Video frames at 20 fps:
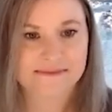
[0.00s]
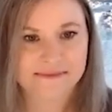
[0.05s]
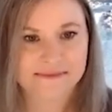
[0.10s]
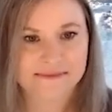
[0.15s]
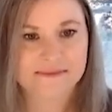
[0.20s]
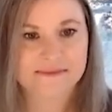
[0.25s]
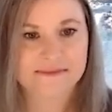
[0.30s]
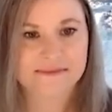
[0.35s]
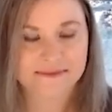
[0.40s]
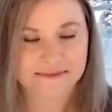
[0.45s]

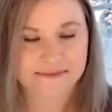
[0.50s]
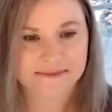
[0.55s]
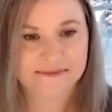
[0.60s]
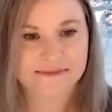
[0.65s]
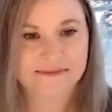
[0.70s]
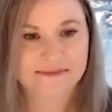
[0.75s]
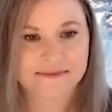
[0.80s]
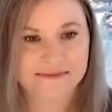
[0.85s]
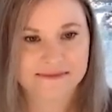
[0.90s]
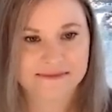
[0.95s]

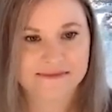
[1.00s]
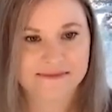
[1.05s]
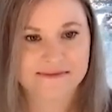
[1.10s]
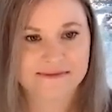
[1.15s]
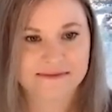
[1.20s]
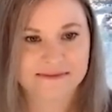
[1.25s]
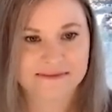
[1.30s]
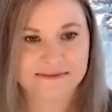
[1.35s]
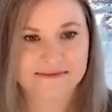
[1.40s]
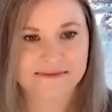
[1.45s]

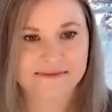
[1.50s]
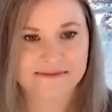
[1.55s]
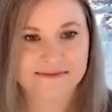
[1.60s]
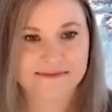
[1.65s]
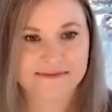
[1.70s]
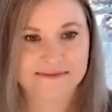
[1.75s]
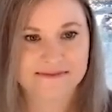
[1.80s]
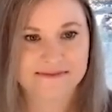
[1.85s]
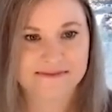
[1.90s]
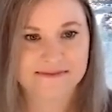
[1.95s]

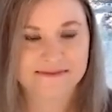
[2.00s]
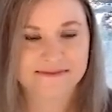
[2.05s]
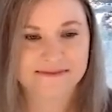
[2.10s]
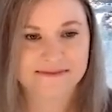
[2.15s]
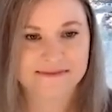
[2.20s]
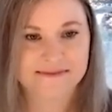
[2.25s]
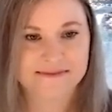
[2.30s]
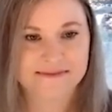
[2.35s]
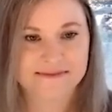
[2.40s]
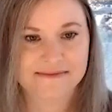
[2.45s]

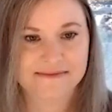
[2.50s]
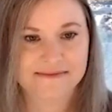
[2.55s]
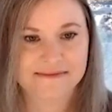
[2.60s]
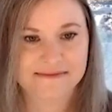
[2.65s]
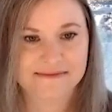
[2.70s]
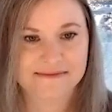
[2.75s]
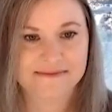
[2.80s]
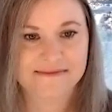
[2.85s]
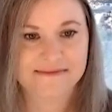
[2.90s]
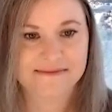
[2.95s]

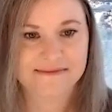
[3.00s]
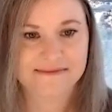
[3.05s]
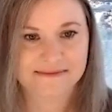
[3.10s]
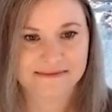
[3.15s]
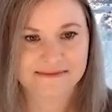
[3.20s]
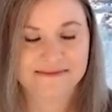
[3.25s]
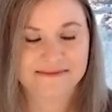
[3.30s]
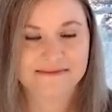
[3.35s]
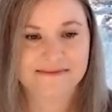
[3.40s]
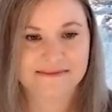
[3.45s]

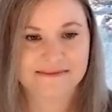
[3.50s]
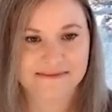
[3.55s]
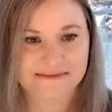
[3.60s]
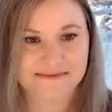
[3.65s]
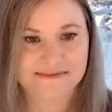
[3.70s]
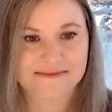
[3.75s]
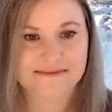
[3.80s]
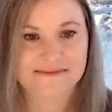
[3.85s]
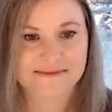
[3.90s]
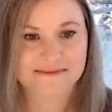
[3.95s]

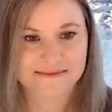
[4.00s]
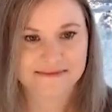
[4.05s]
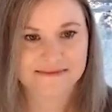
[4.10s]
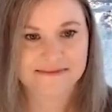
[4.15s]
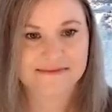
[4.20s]
No words are spoken by the person on screen.